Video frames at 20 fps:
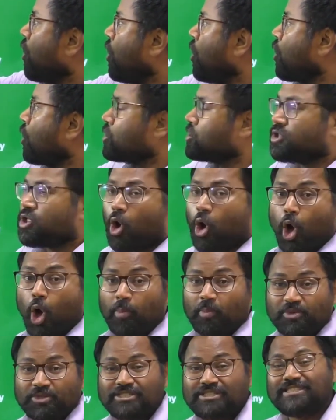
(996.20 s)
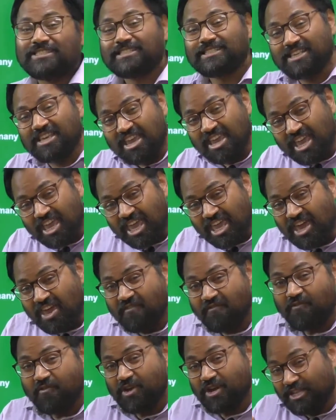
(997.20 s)
all the options
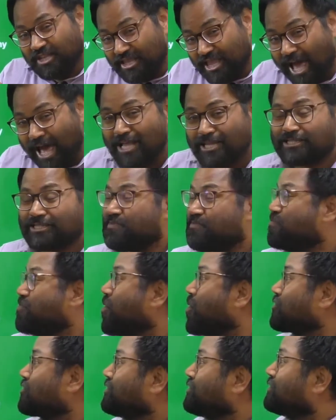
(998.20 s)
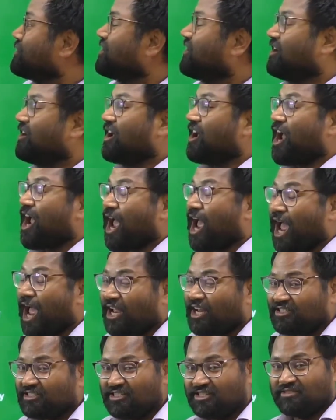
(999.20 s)
carefully. That's important.
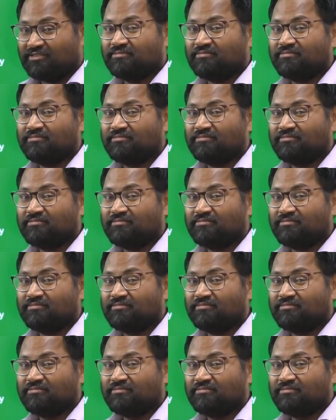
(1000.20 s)
And